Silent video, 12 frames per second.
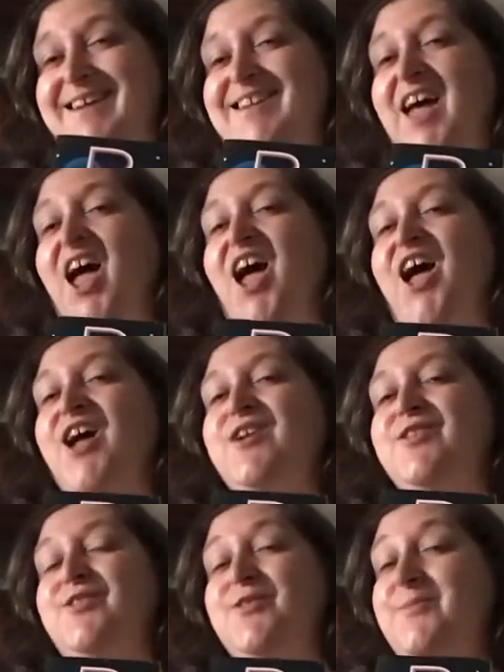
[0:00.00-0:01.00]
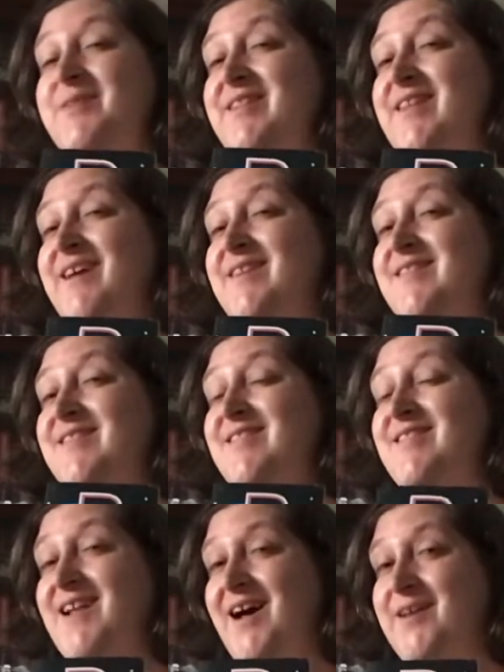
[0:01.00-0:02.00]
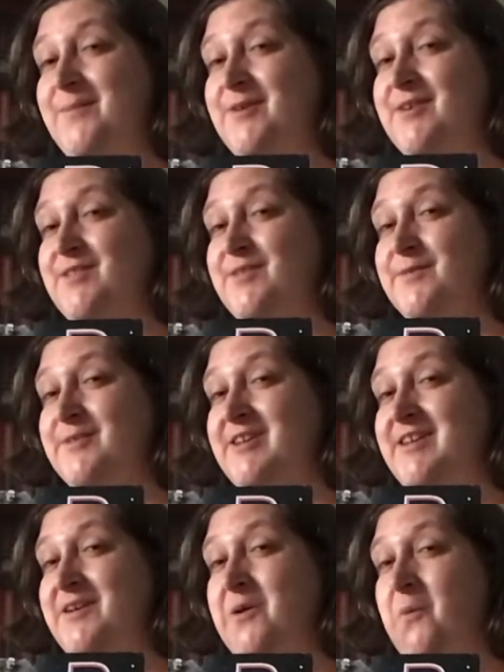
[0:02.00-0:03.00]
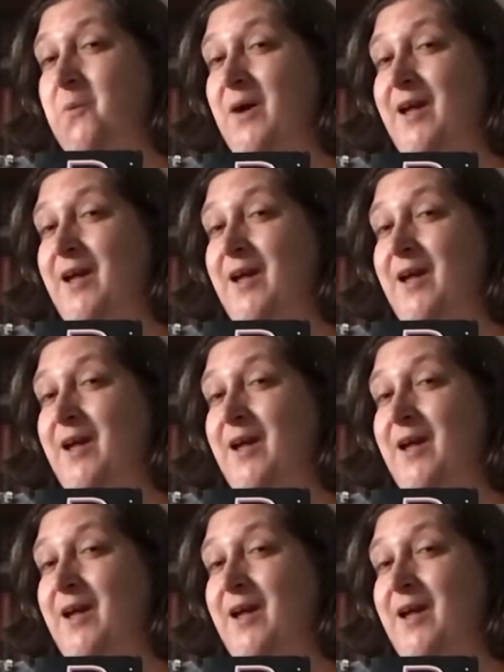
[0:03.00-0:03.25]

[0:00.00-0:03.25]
And Dune Messiah is not a book to read